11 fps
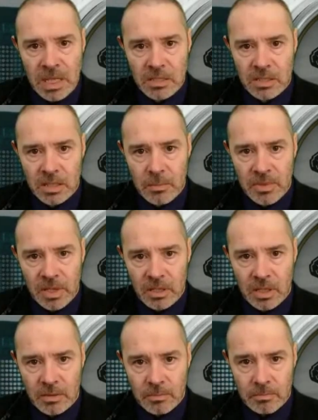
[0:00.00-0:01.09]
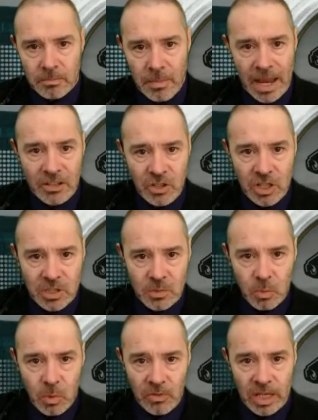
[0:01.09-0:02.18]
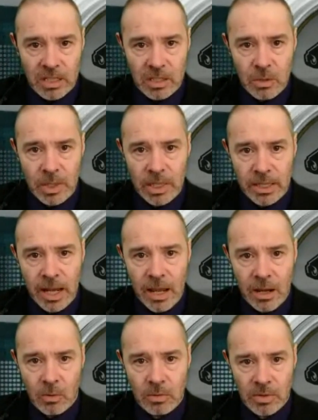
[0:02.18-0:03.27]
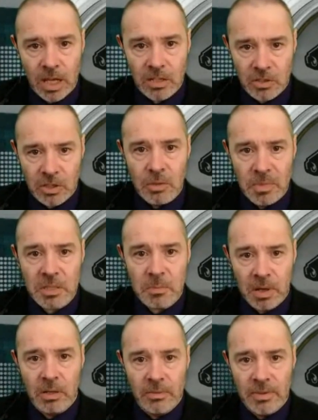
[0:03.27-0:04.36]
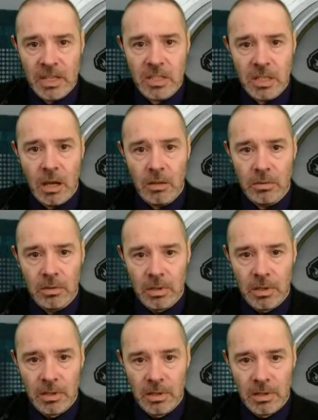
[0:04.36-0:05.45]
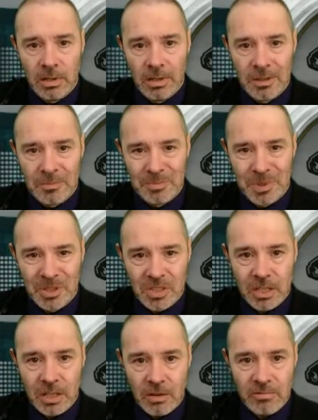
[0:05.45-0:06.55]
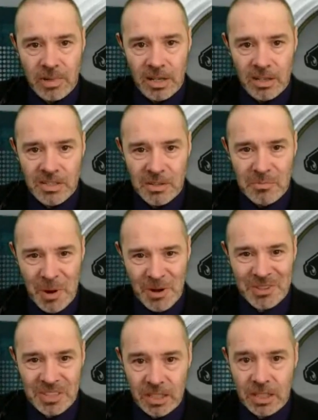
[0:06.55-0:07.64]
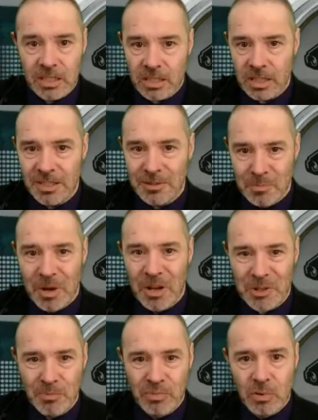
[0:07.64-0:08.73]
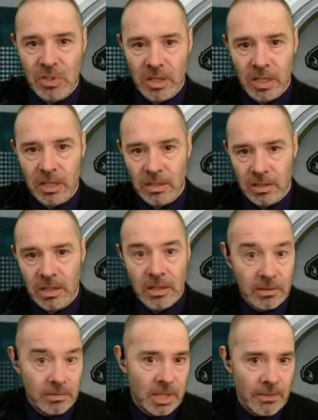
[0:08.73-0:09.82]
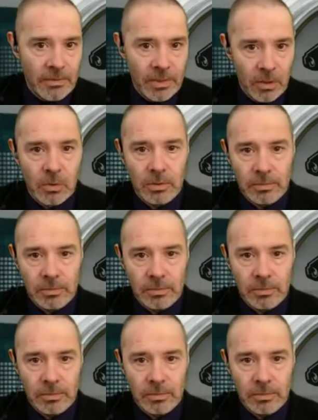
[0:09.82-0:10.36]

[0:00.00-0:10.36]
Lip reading: something that matches what they're doing now, they assume it's part of SEO because they don't realize that marketing is much broader than they've ever thought.